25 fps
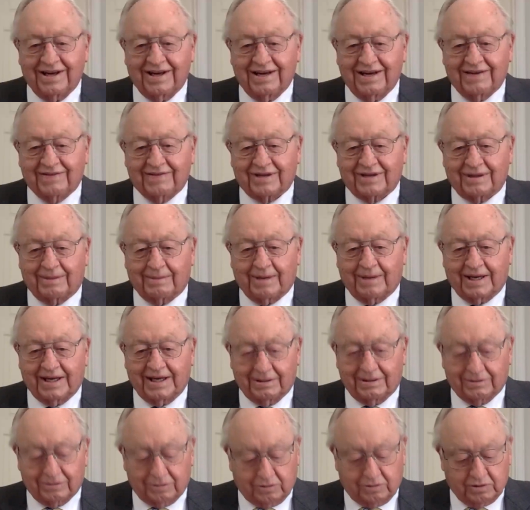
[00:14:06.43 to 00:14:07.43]
If somebody
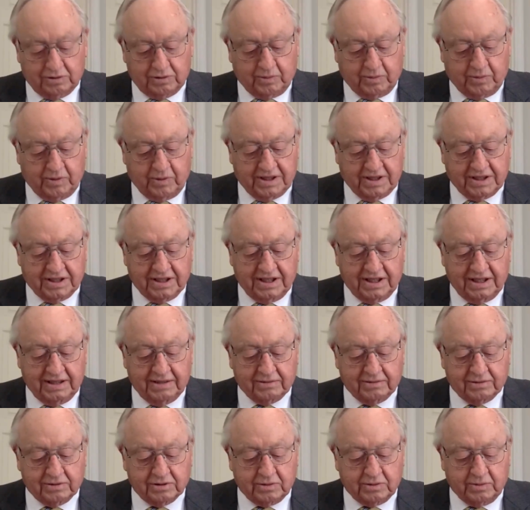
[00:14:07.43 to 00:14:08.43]
was preaching, it
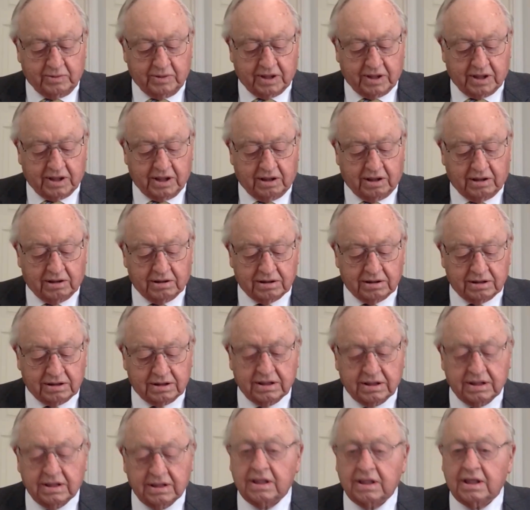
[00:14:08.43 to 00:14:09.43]
was
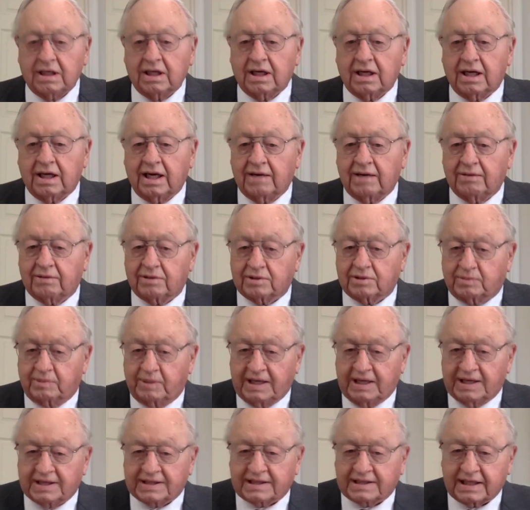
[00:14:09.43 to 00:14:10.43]
because he was
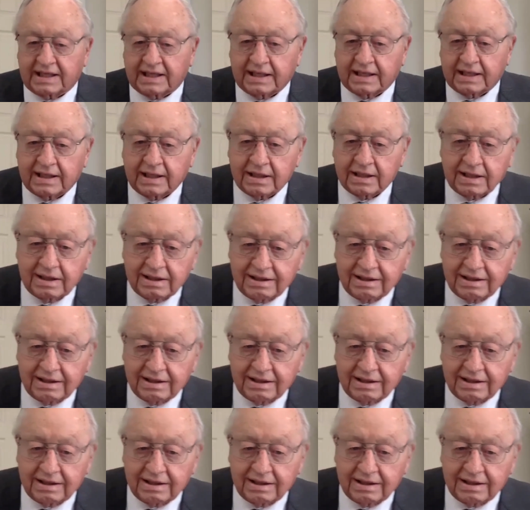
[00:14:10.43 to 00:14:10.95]
busy.